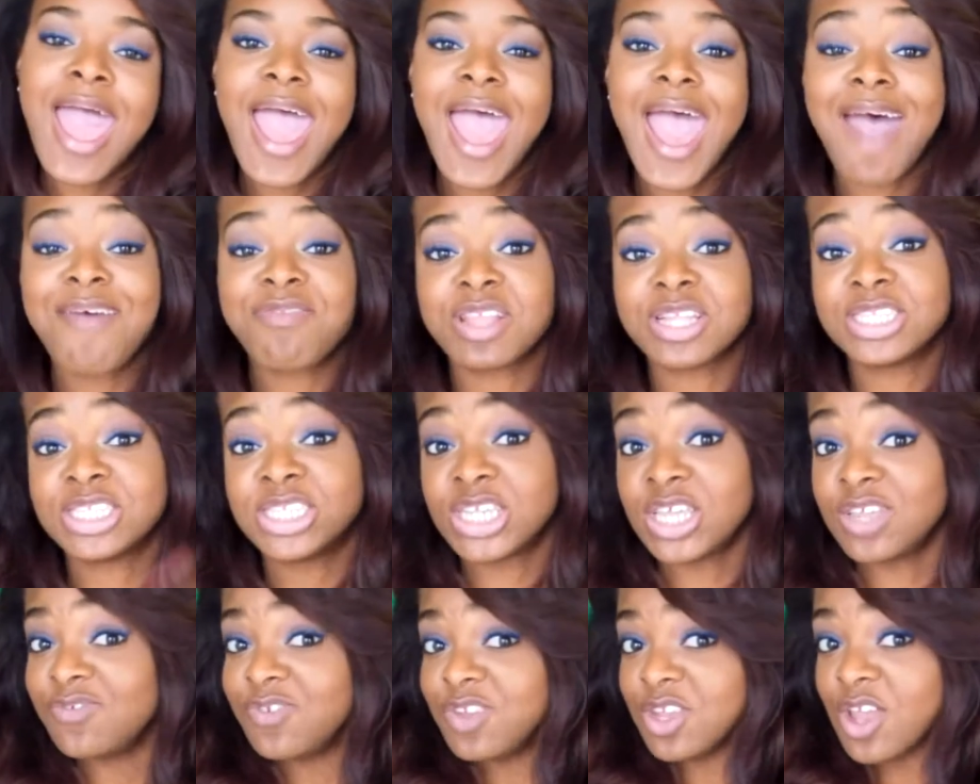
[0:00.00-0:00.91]
Have the
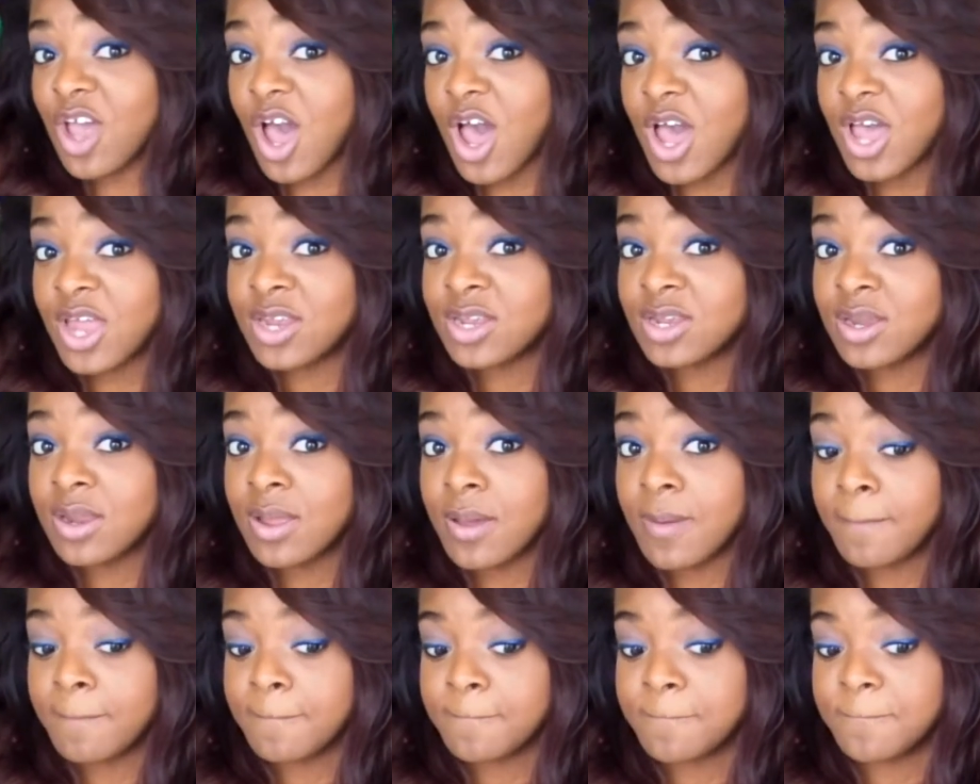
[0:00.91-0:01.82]
TV on,
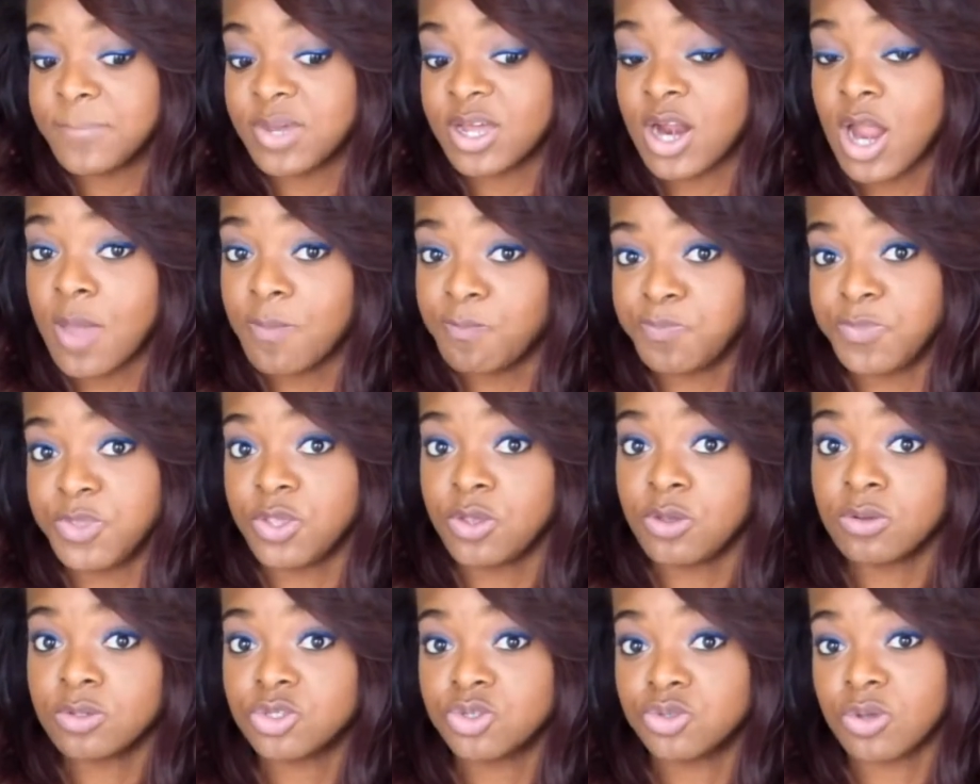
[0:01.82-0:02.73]
but on
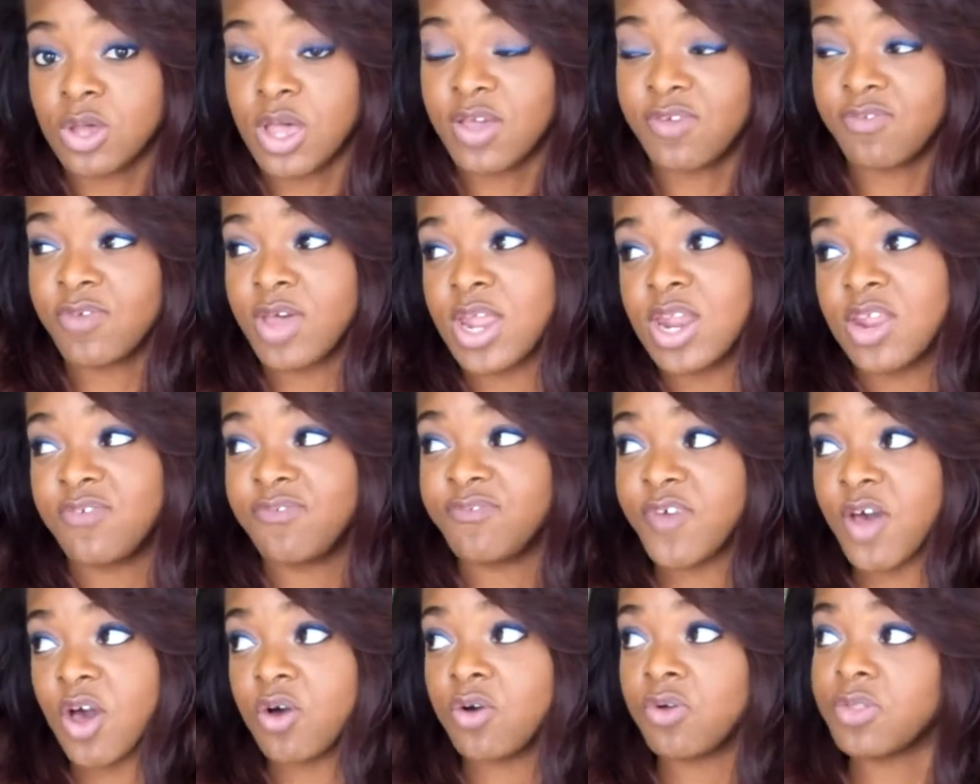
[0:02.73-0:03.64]
mute, so I kind of
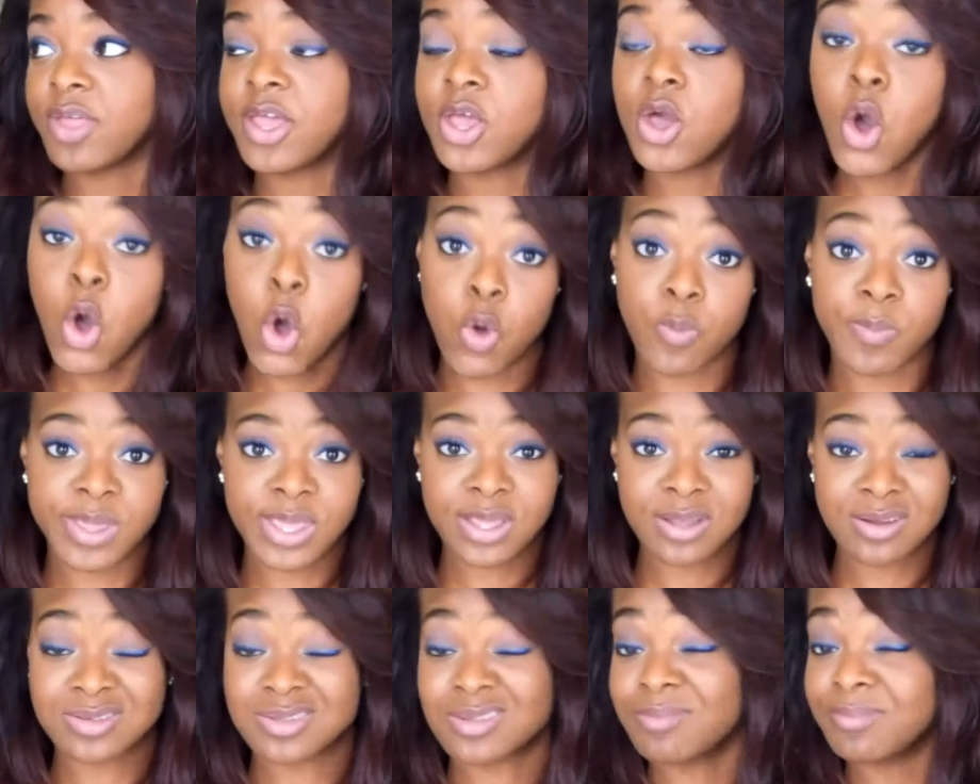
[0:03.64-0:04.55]
felt like
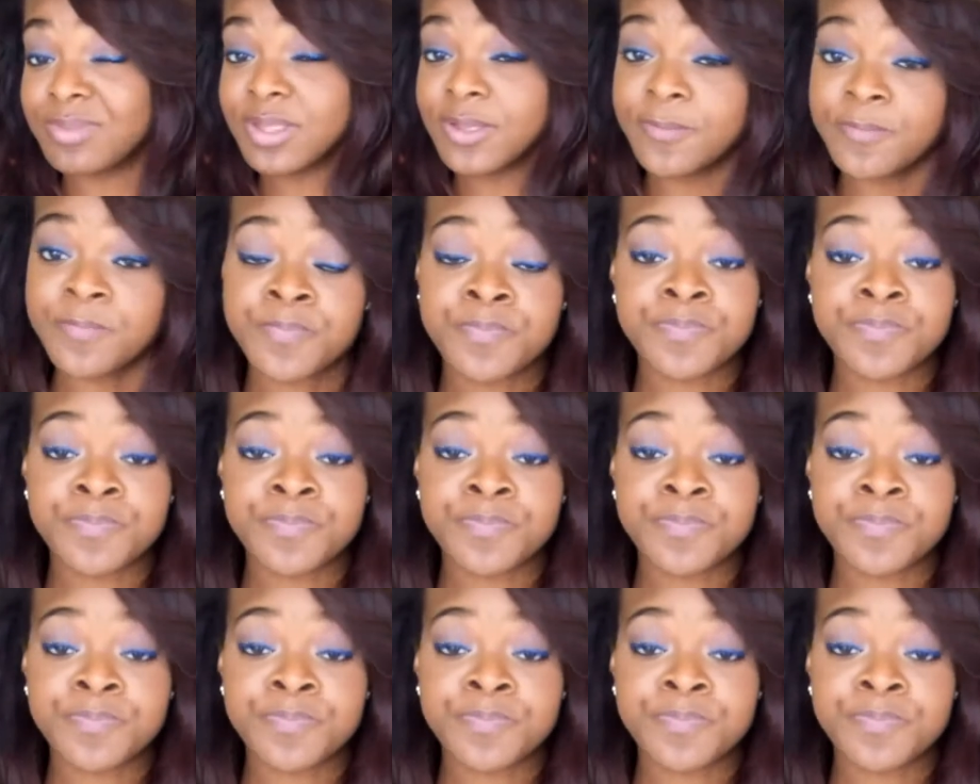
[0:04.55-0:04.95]
homey or something.